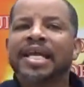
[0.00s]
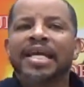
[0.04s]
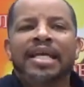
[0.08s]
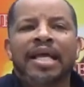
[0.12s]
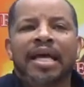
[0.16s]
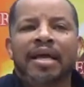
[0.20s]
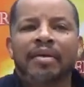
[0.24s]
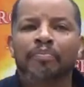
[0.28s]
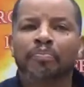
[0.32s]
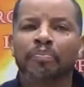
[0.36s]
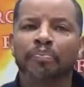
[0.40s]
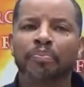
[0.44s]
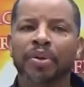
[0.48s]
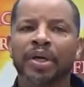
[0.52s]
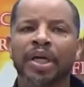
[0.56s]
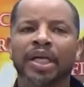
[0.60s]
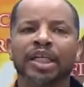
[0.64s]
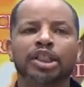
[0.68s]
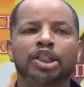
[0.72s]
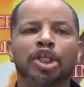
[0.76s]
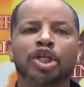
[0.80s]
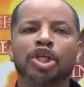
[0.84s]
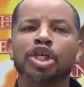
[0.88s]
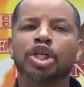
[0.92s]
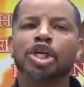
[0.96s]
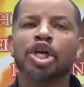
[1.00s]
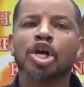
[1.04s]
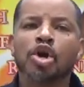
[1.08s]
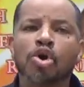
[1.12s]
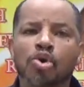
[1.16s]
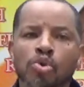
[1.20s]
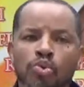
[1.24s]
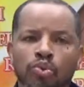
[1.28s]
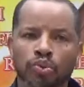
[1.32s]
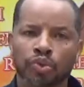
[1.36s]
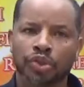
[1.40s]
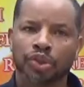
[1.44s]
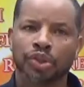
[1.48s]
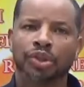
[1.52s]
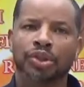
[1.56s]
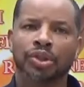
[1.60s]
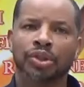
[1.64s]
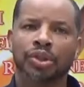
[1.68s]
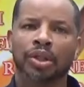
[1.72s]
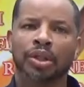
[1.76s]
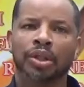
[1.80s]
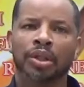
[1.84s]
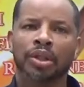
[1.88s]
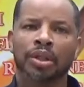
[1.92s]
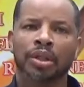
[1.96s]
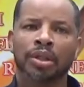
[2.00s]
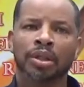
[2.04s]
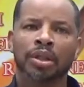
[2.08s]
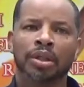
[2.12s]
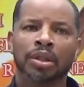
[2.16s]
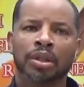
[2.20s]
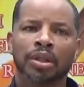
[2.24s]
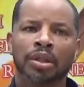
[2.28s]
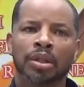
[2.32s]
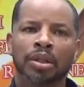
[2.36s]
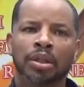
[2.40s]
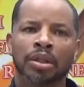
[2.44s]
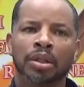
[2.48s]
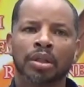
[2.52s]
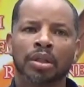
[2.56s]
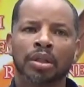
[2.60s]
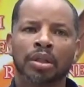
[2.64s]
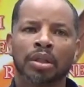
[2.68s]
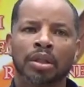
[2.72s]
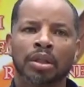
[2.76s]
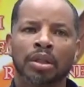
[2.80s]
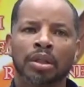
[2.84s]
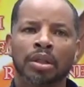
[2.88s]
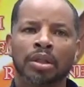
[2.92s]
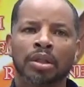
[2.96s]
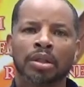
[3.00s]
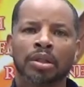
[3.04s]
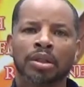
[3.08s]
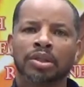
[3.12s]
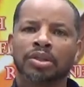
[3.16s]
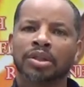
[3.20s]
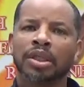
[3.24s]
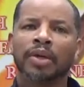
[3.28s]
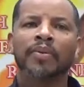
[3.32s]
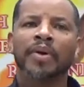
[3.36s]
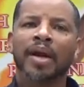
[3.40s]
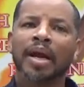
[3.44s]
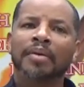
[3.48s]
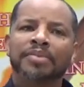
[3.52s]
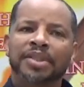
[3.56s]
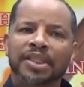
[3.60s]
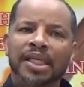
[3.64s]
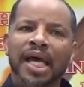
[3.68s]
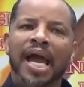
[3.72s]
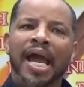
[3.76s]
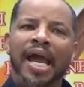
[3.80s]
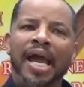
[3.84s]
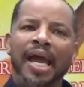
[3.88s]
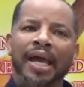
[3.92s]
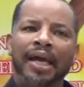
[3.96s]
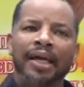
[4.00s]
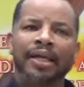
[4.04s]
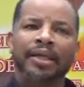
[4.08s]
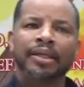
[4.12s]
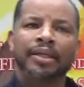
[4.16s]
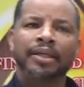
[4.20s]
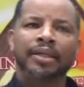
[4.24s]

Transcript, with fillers: it and put it to use. Yeah. You see what I'm saying?